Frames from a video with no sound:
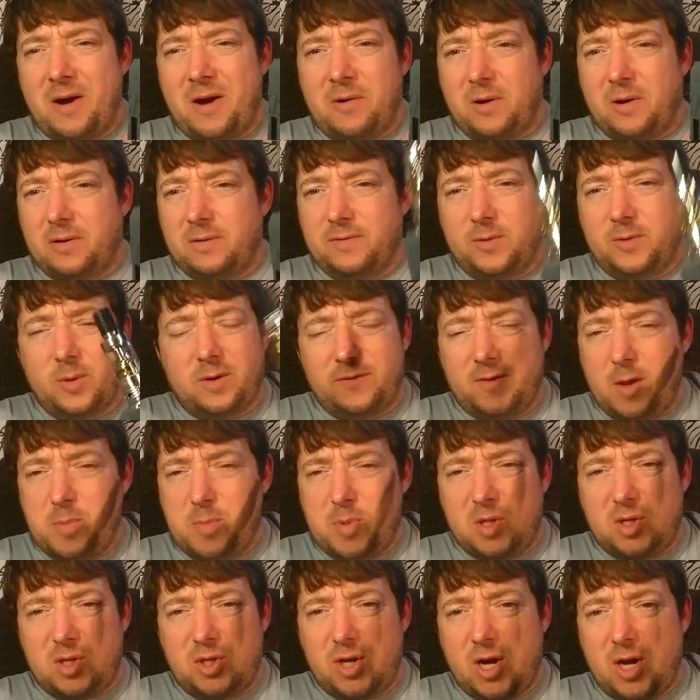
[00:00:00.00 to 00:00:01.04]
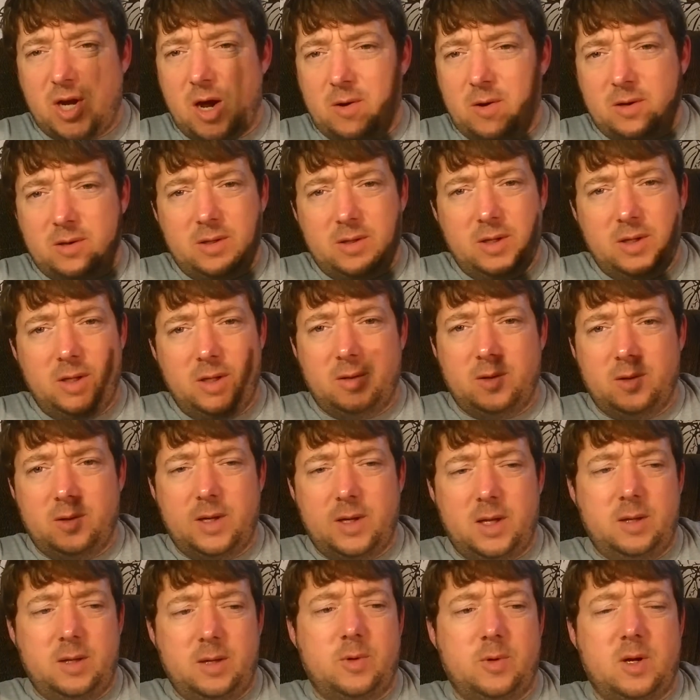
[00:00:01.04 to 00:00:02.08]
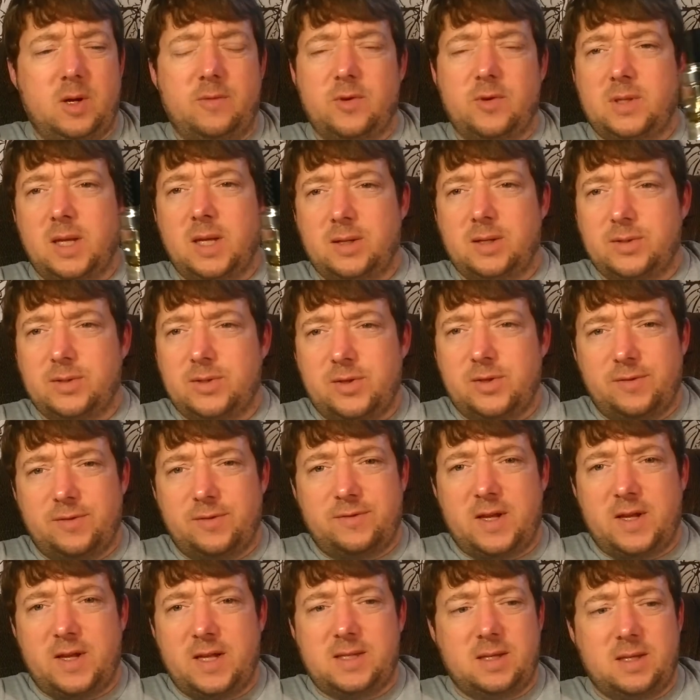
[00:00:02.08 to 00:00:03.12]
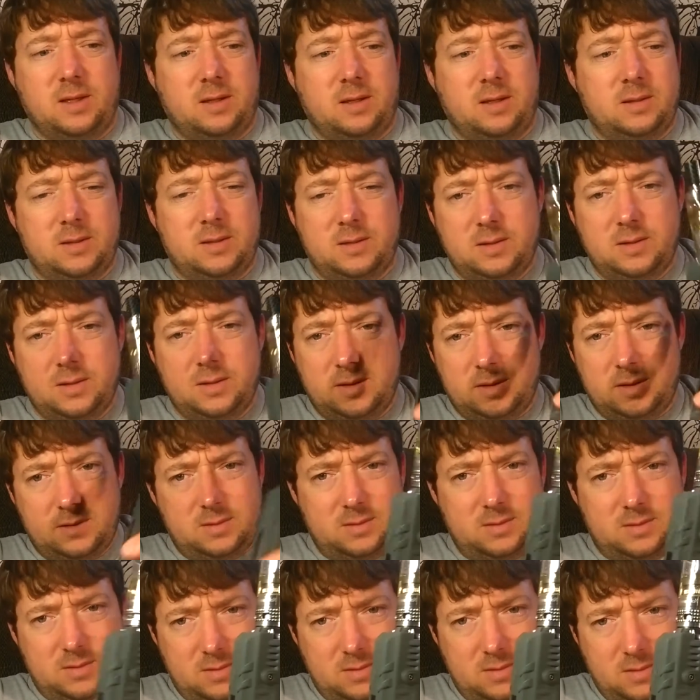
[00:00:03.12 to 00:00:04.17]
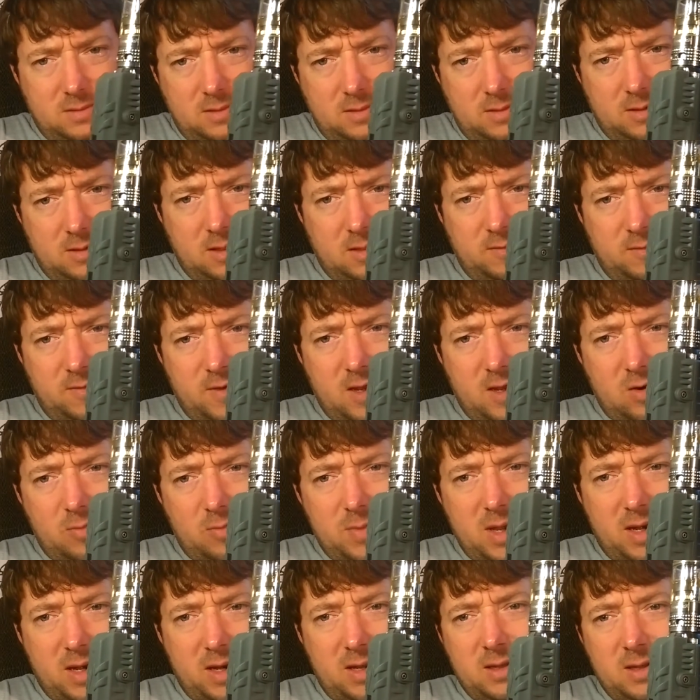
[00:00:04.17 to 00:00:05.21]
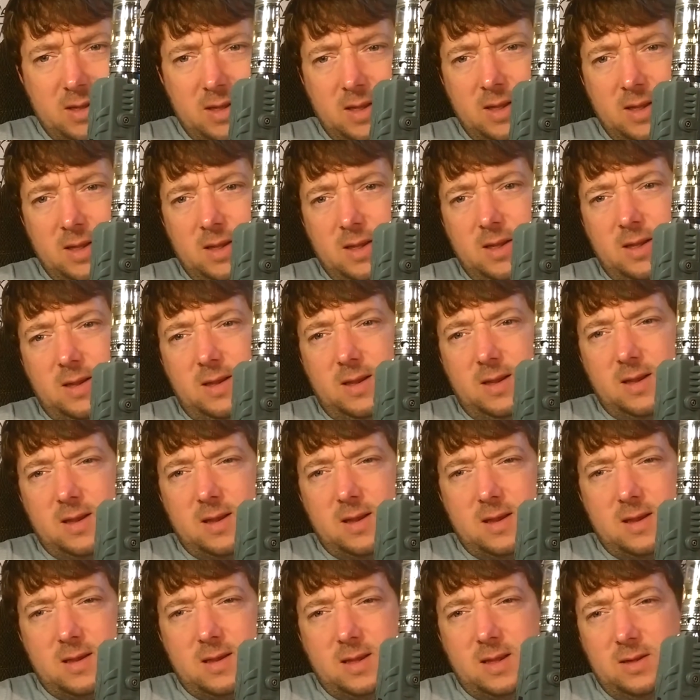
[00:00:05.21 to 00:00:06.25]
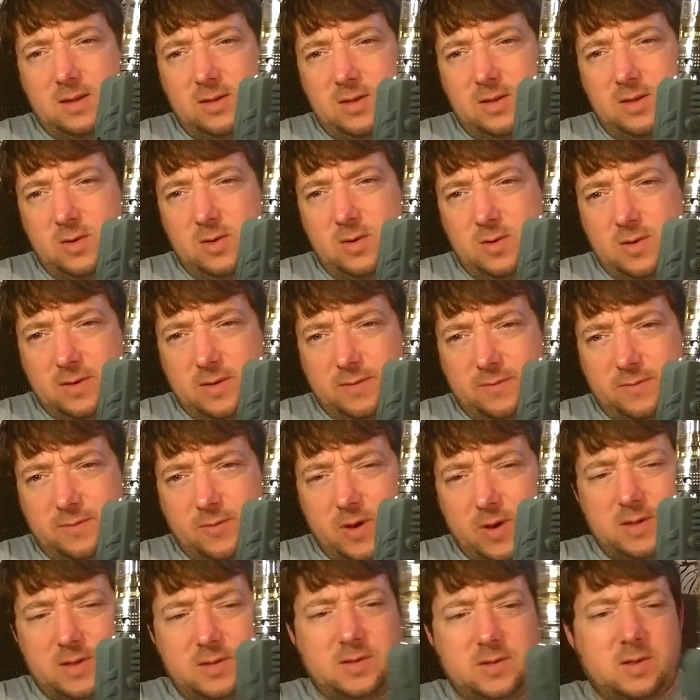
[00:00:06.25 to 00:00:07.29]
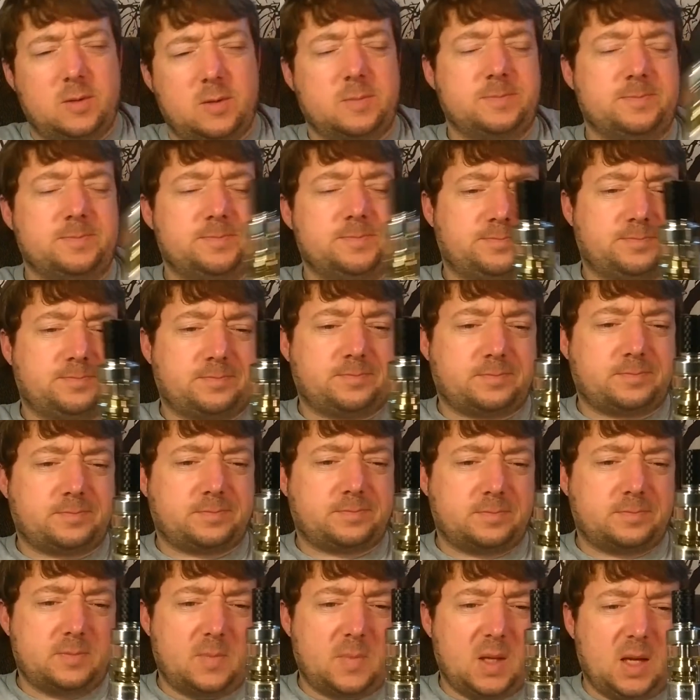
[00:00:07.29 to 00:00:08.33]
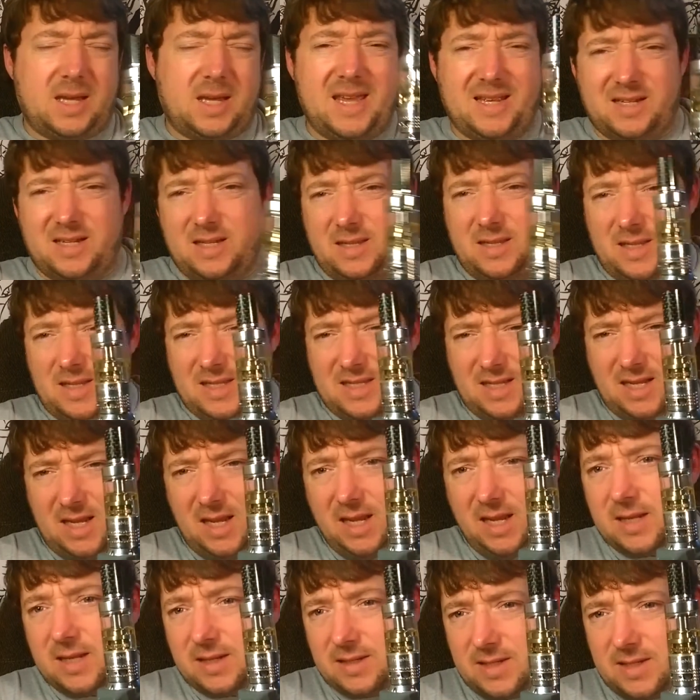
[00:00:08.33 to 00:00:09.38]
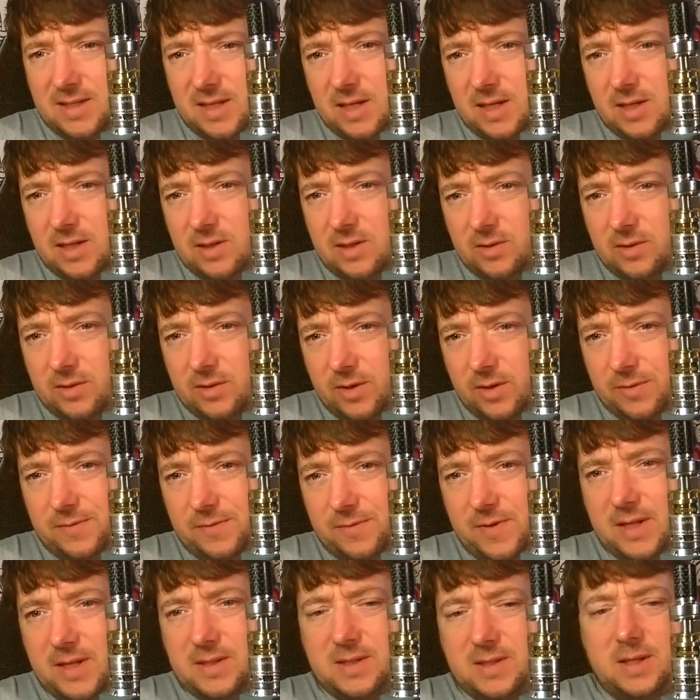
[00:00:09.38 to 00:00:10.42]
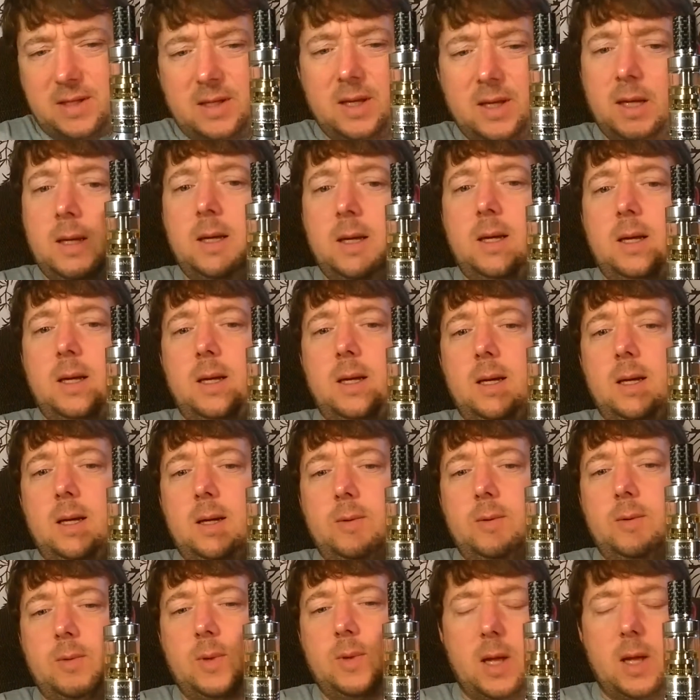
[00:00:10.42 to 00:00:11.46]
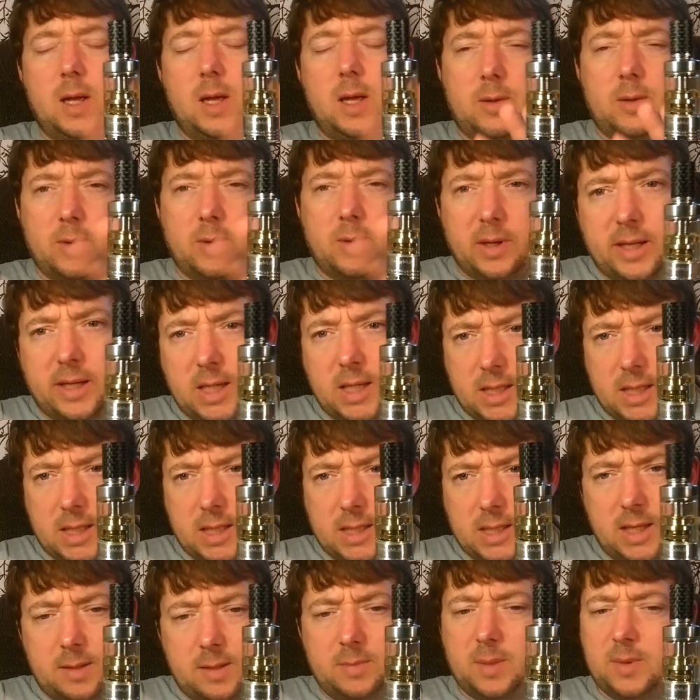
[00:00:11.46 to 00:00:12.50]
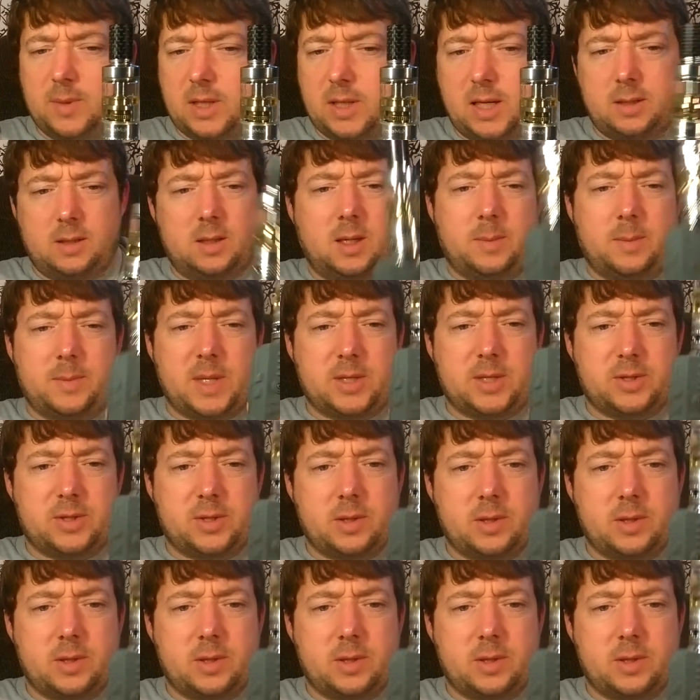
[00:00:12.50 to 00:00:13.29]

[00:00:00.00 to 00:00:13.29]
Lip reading: If you want to vape in the shower, hey, whatever tickles your fancy. The Invader Mini can do it for you. So this can't tickle your fancy. Well, I don't want to get into that. Maybe it can. I'm not sure.